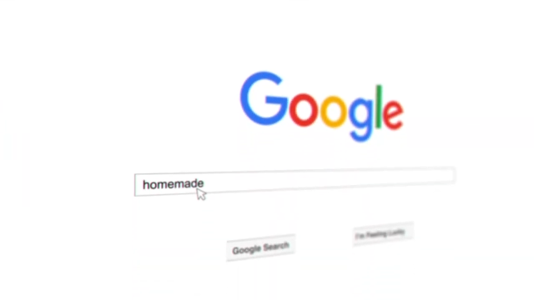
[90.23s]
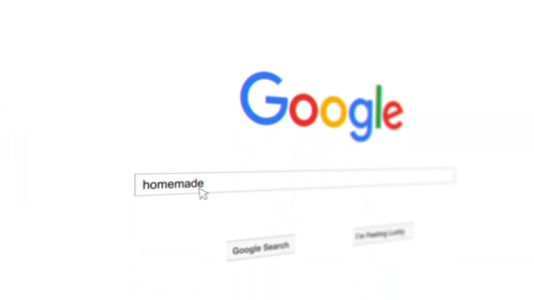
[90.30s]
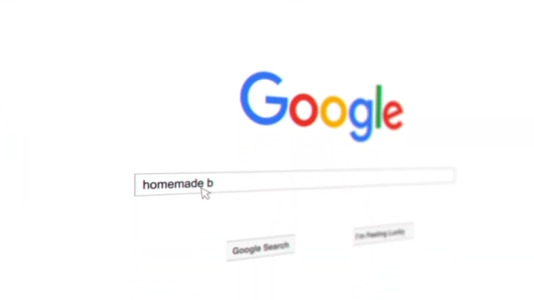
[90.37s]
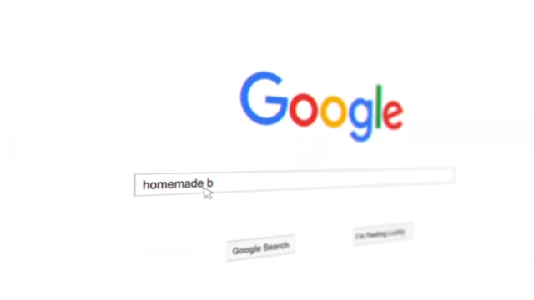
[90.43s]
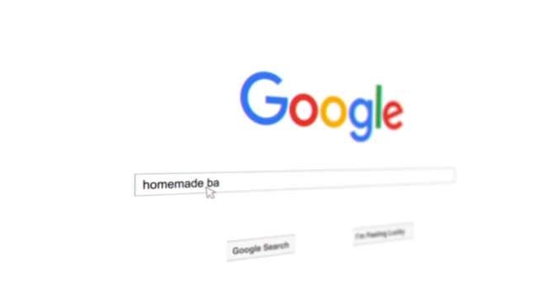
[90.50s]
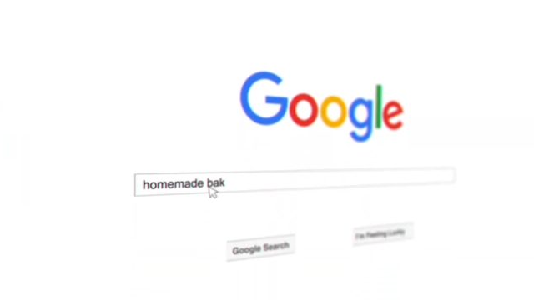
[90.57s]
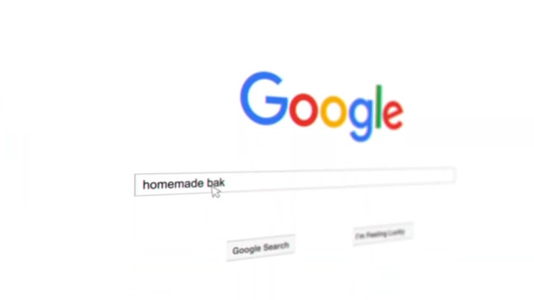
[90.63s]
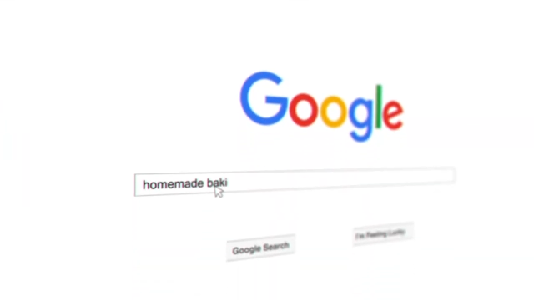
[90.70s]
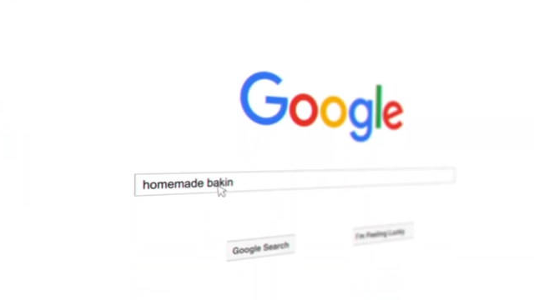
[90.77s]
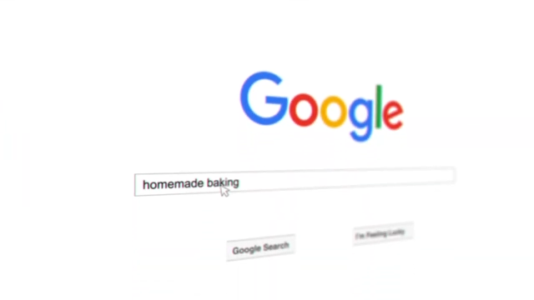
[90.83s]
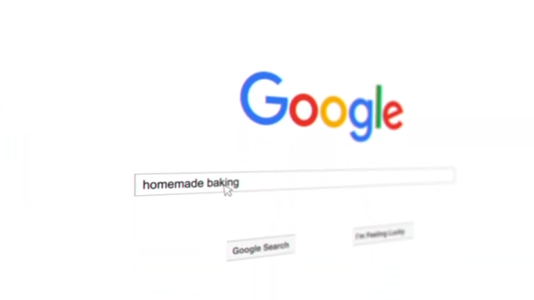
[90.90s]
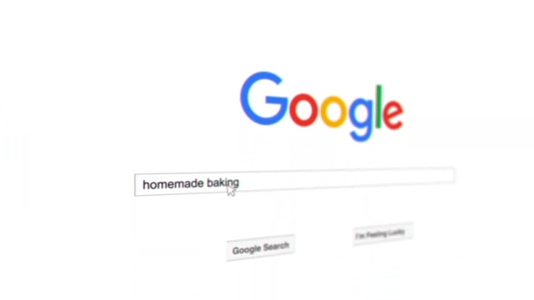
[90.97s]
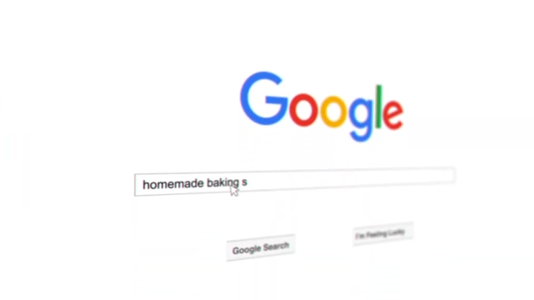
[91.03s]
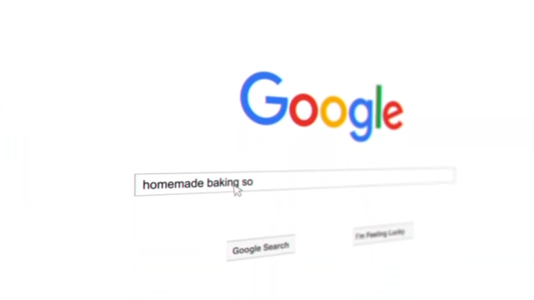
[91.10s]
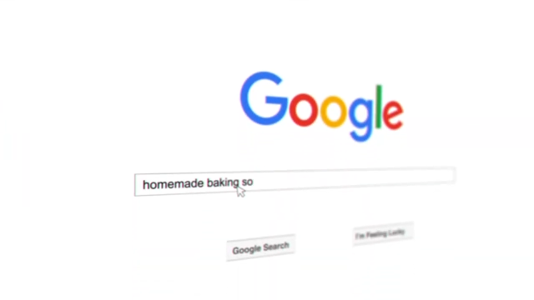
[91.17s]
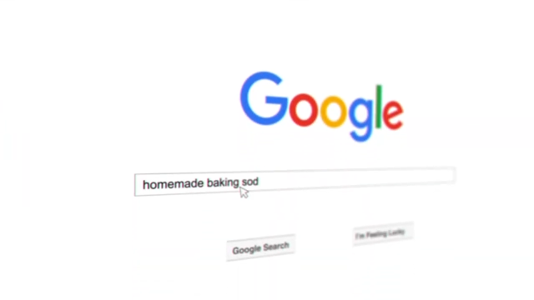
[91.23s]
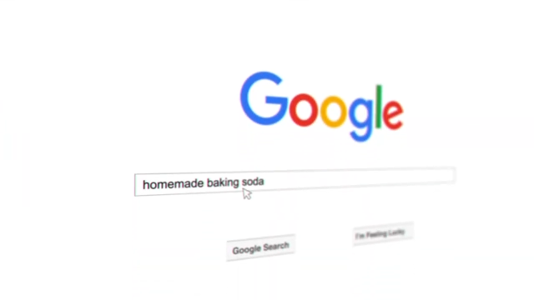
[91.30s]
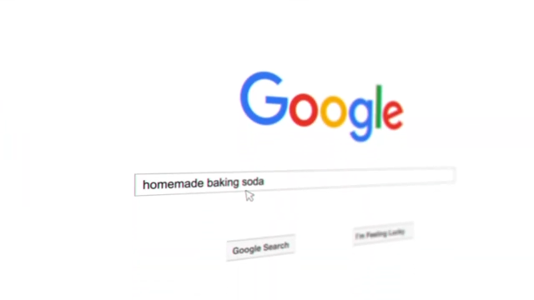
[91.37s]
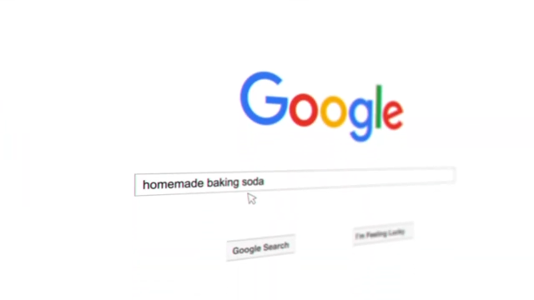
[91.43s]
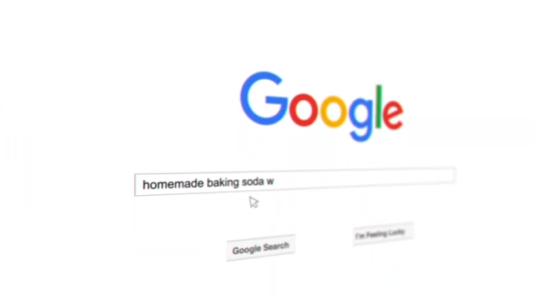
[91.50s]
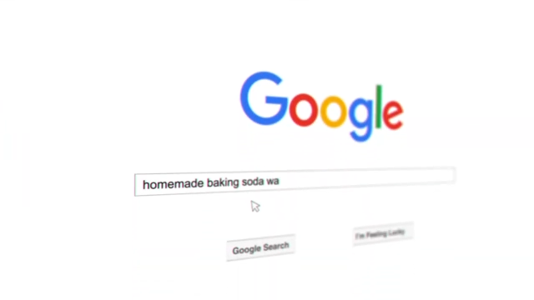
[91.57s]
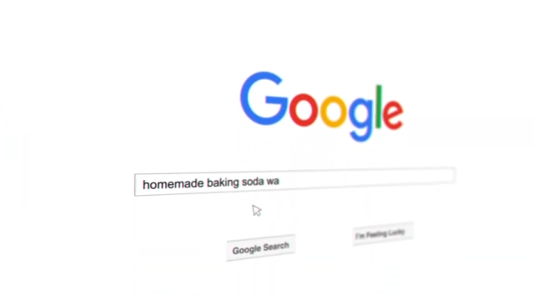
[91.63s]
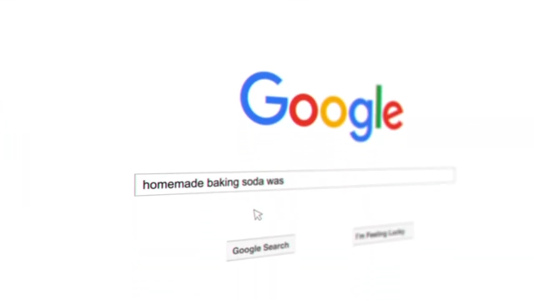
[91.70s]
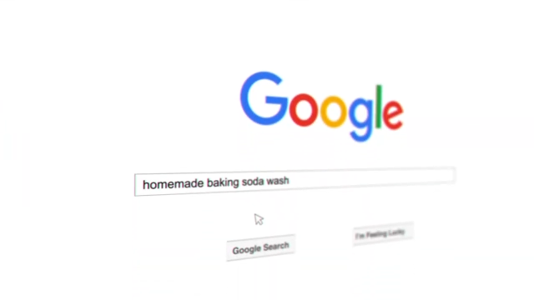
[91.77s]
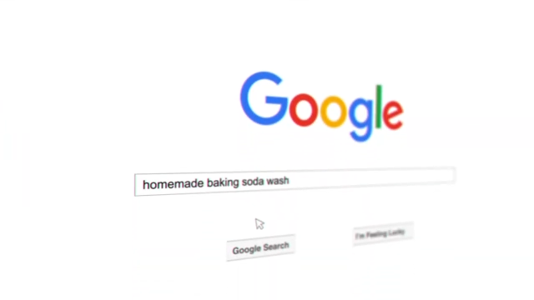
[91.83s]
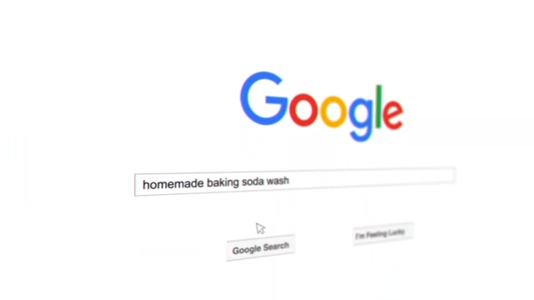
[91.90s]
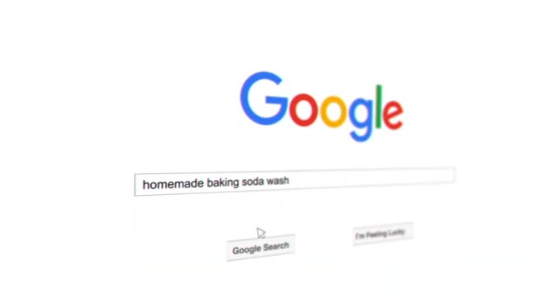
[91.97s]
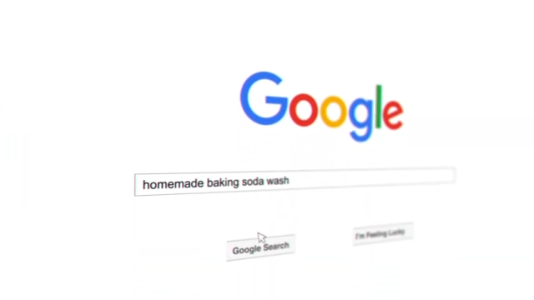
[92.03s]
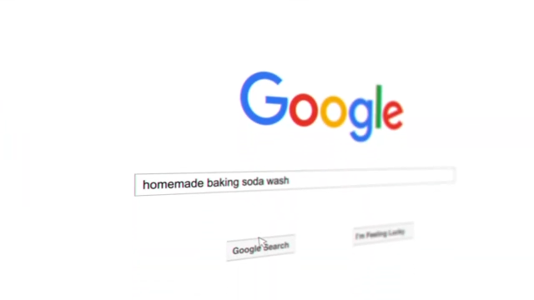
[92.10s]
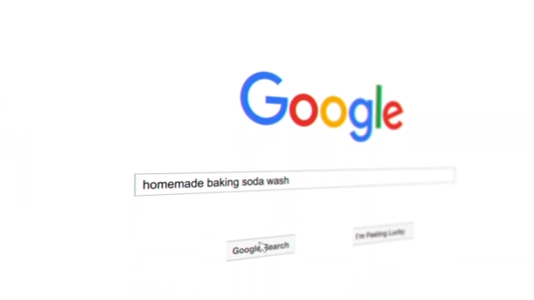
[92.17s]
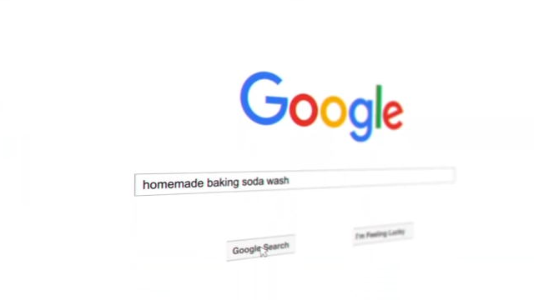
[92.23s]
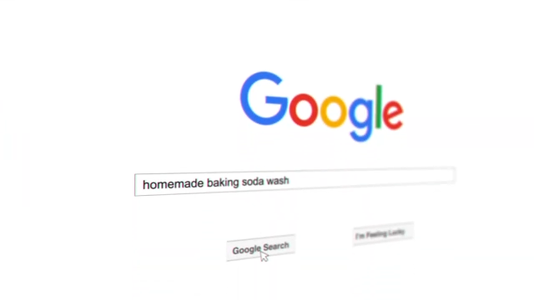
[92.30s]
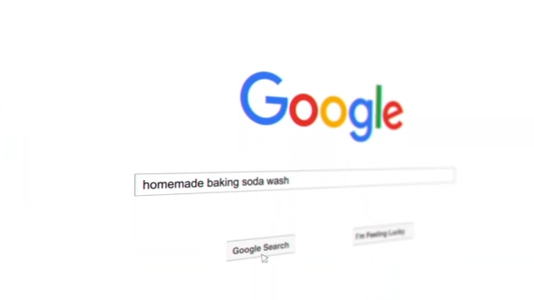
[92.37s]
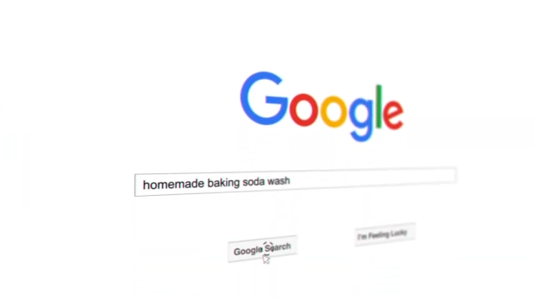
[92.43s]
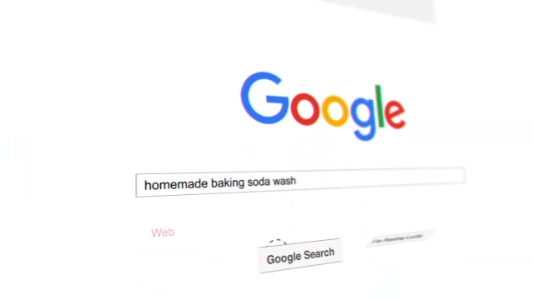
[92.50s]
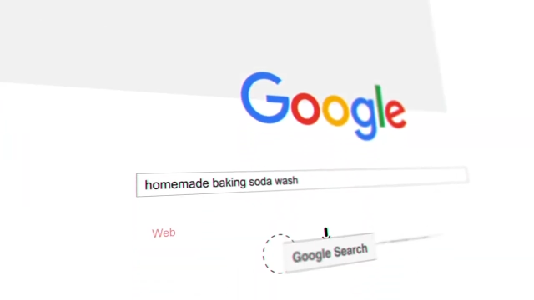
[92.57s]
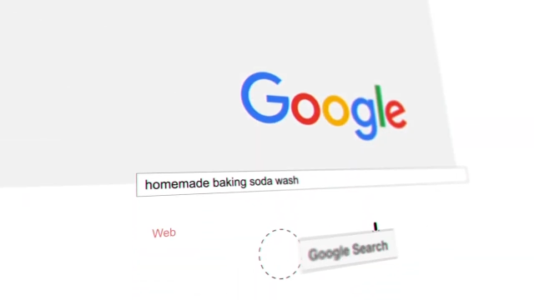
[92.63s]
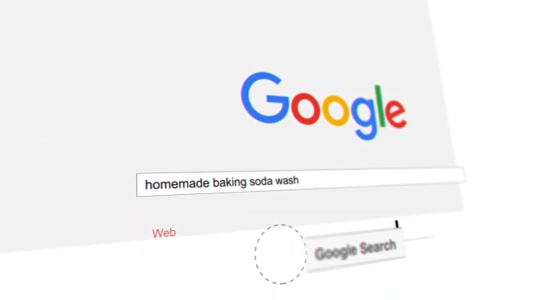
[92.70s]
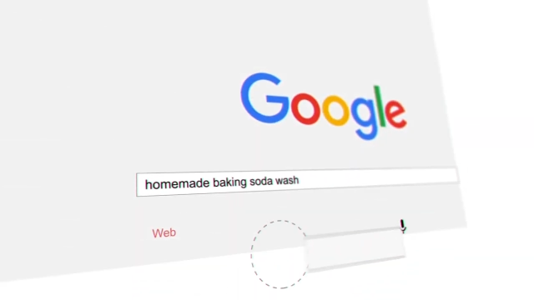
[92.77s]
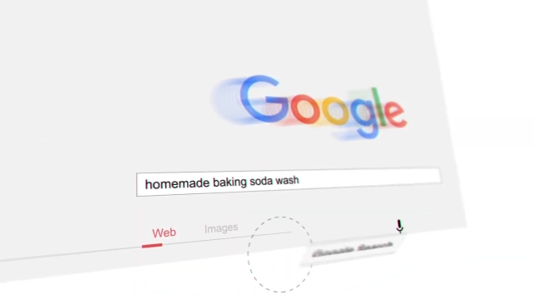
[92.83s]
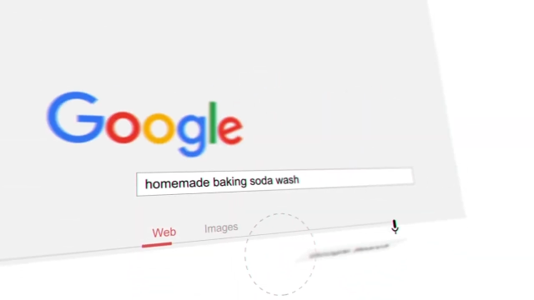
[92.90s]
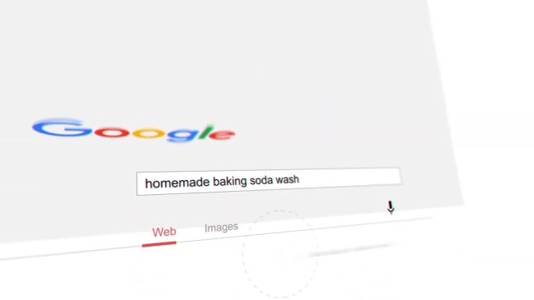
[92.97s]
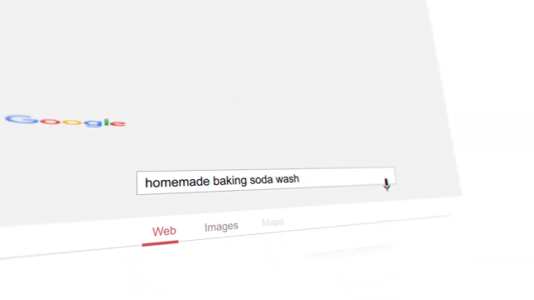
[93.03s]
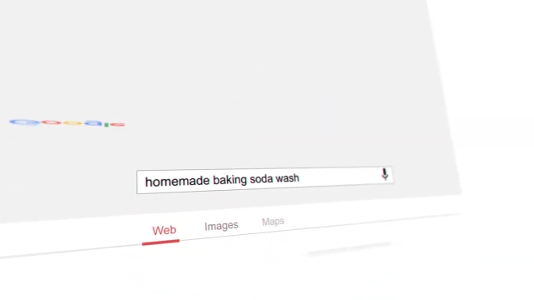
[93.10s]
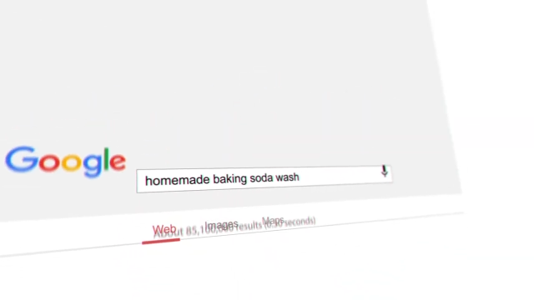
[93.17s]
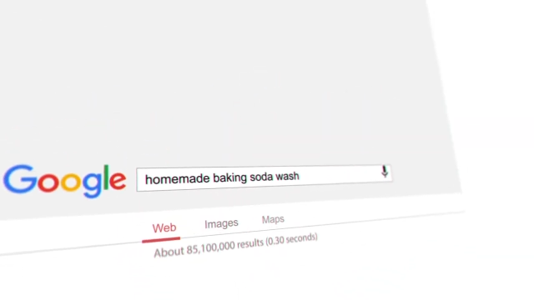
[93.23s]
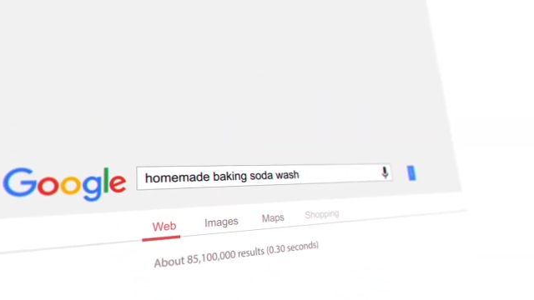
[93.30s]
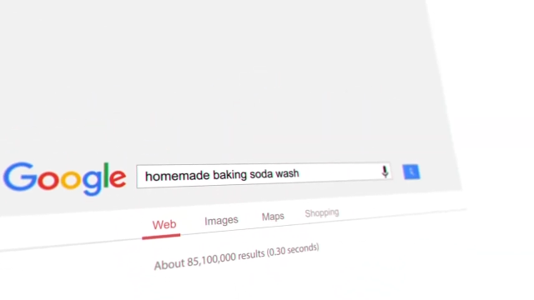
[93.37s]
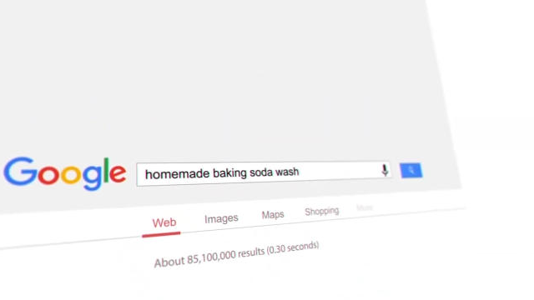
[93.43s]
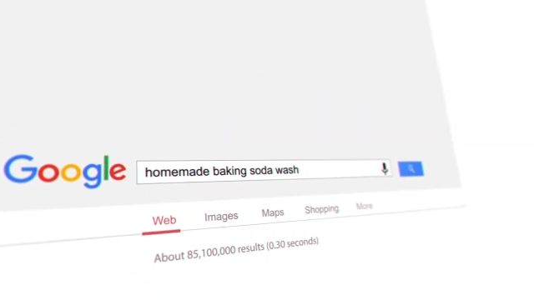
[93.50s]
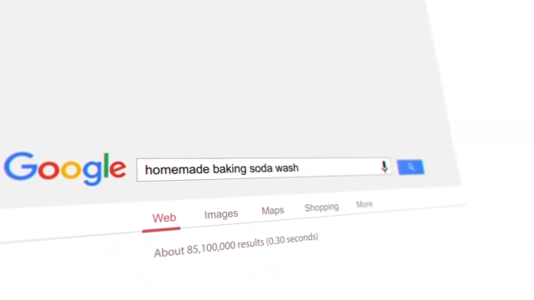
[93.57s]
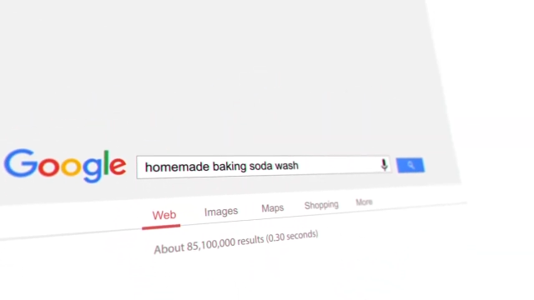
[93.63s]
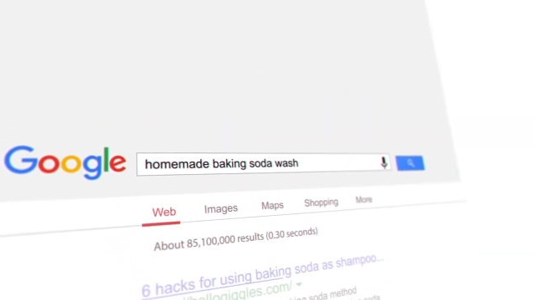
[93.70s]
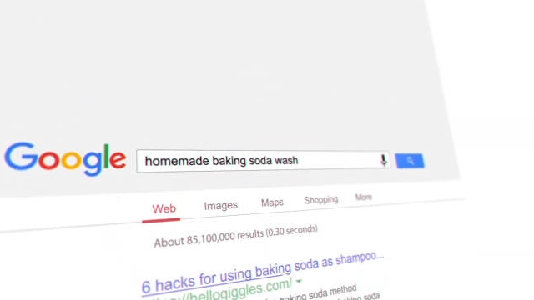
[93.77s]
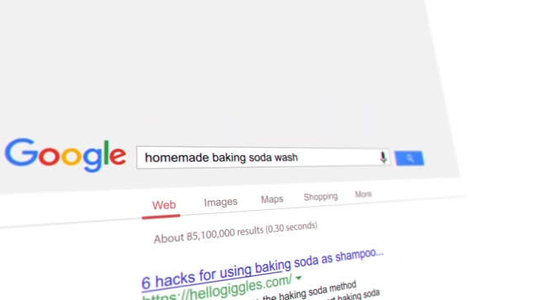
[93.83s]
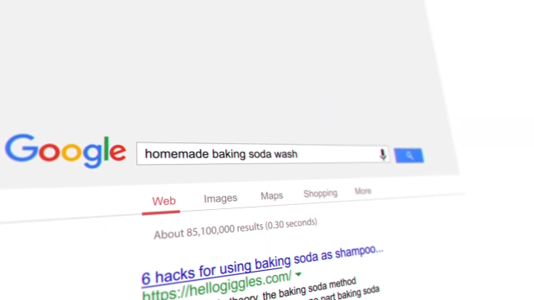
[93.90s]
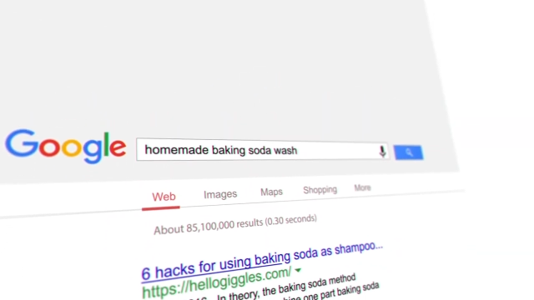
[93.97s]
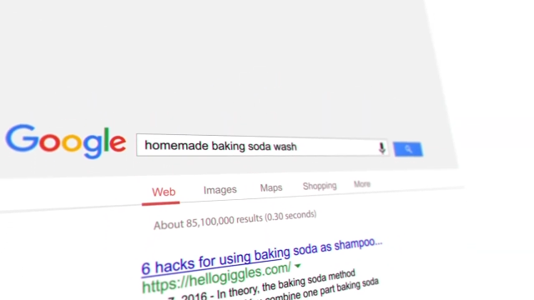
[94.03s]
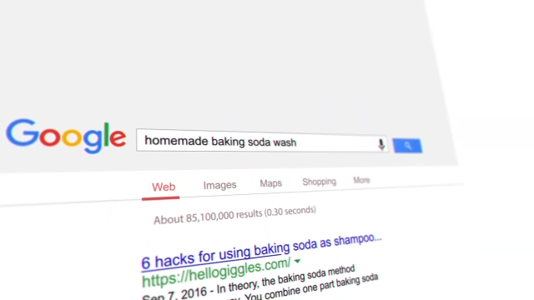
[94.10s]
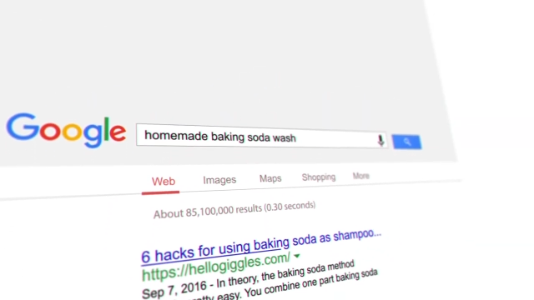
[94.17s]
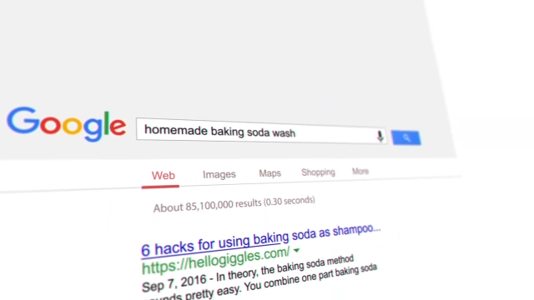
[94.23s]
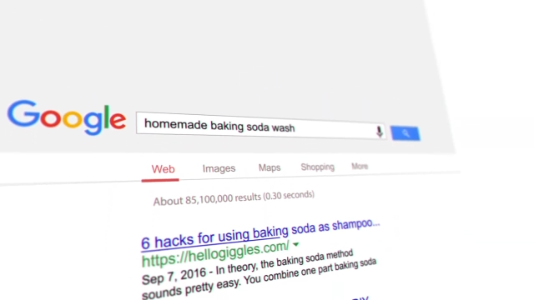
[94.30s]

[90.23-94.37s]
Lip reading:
[unreadable: no face in view]